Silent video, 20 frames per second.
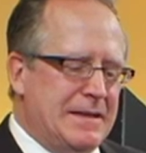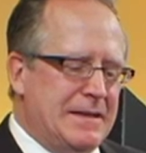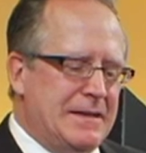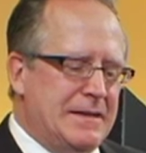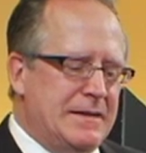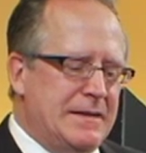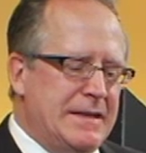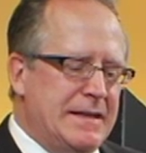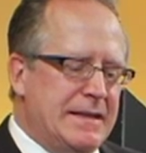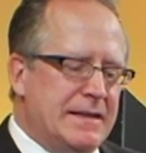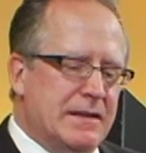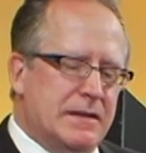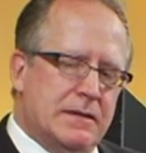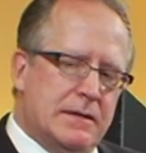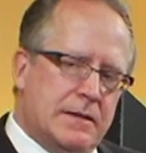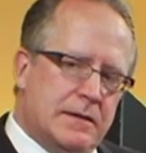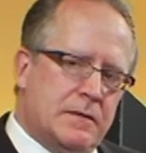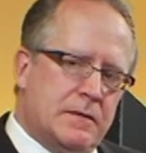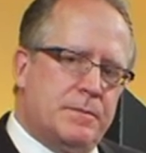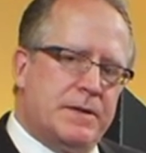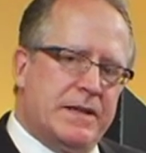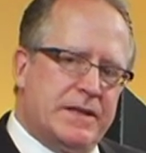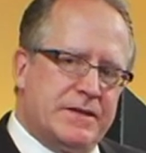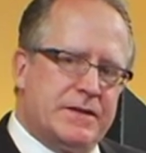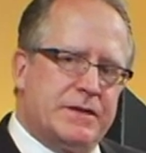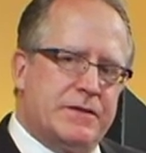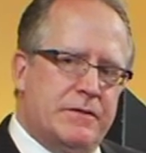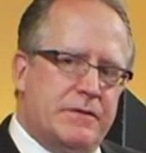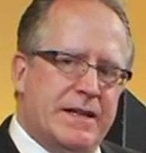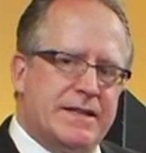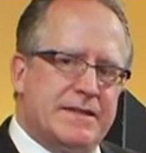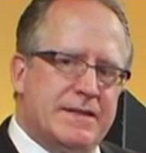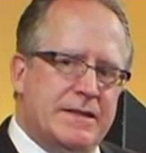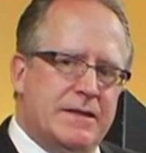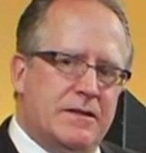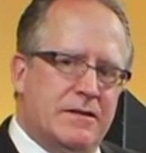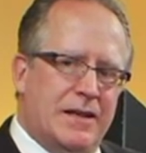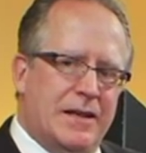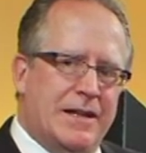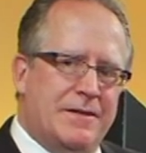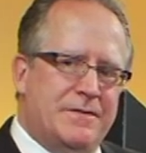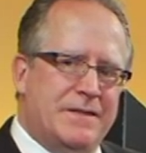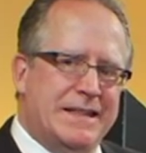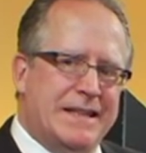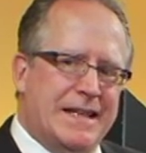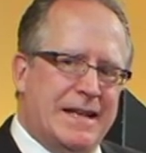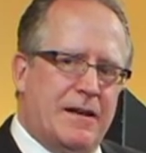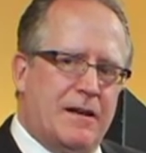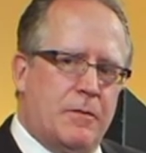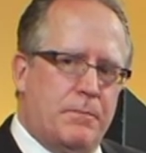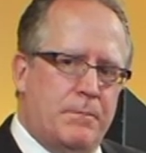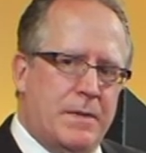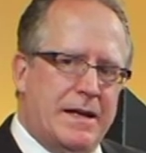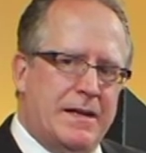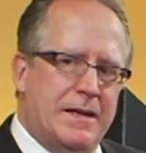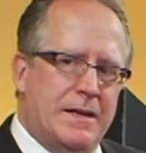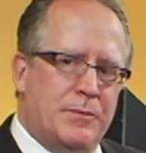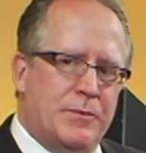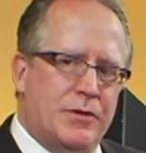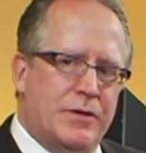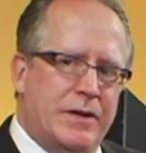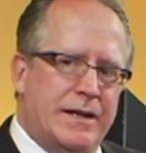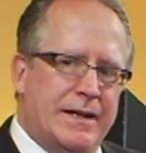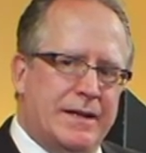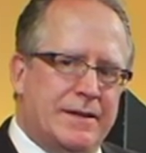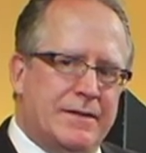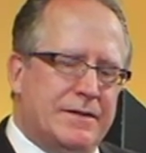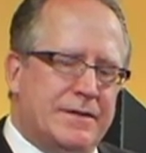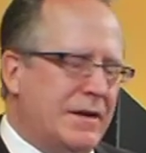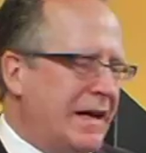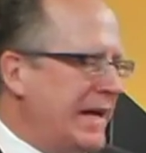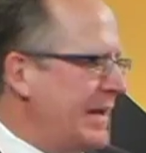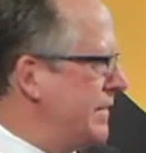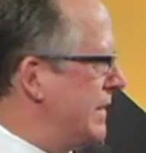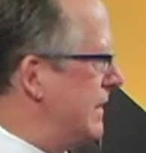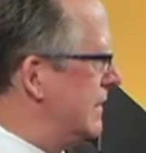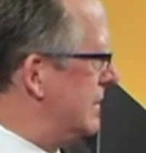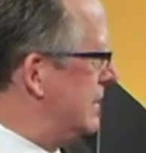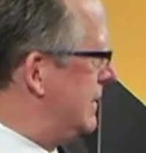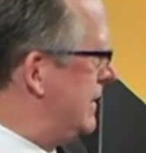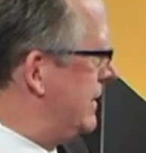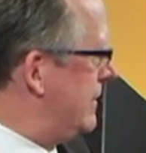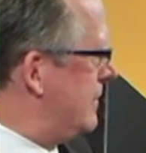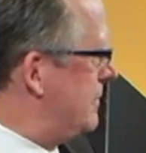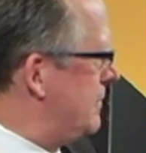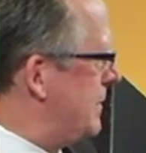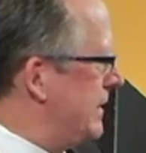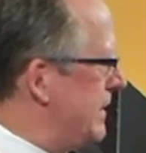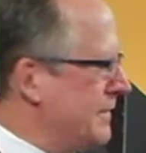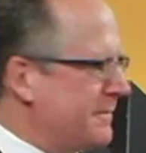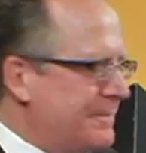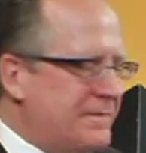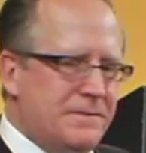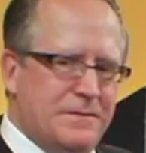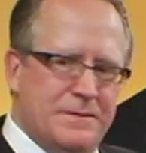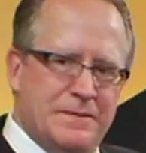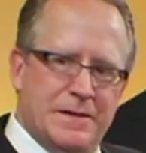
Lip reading: you need a little bit of stress in your life to get out of bed in the morning. So having a little bit of